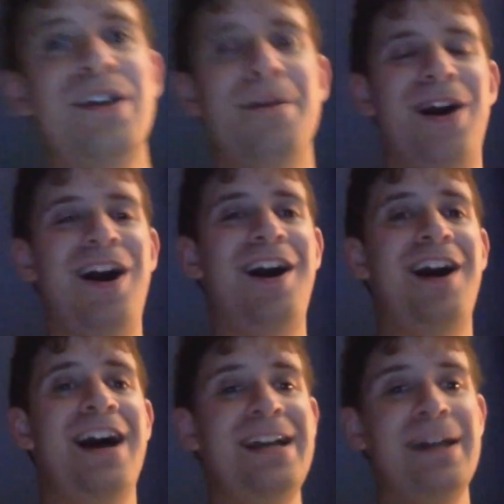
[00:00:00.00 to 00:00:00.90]

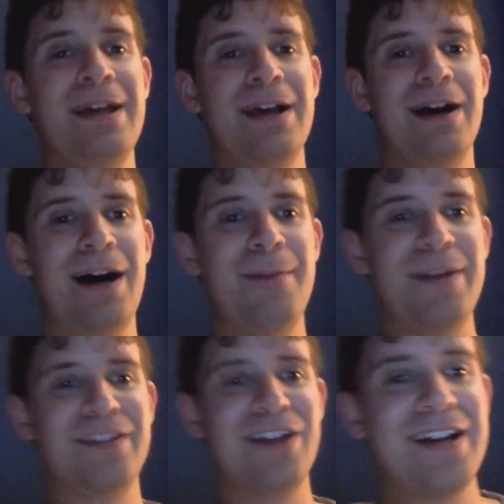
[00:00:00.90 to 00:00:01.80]
behind uh,
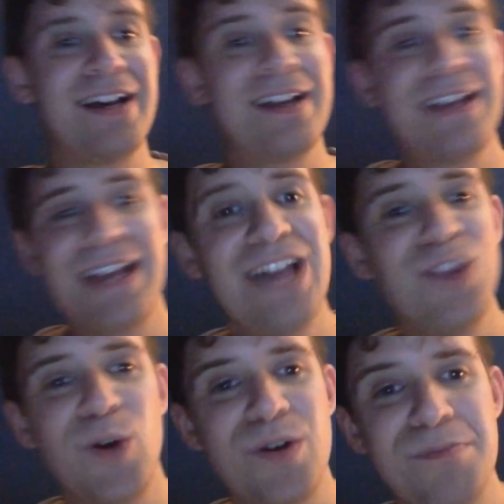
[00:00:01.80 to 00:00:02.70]
McDonagh and
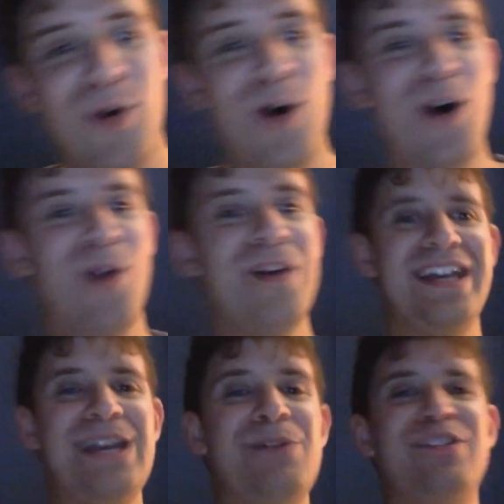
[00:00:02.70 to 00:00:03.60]
Logan Paul.
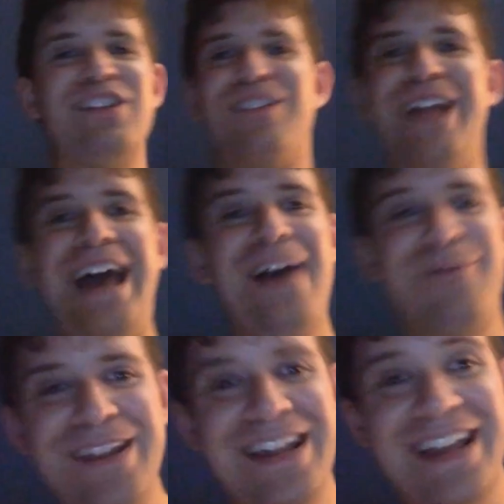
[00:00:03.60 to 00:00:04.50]
He was just
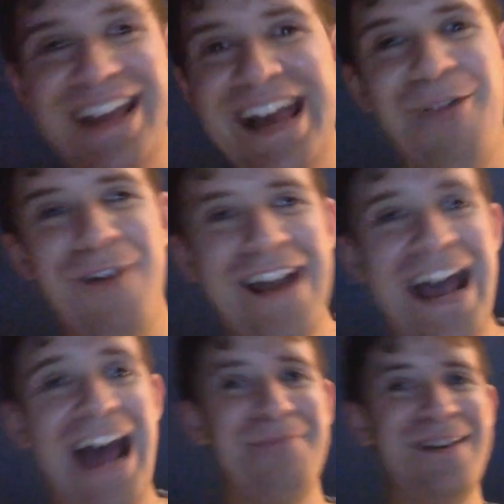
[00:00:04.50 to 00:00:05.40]
laughing at what
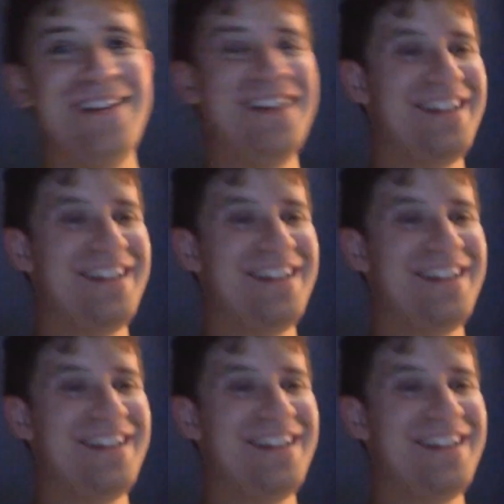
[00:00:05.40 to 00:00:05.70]
happened.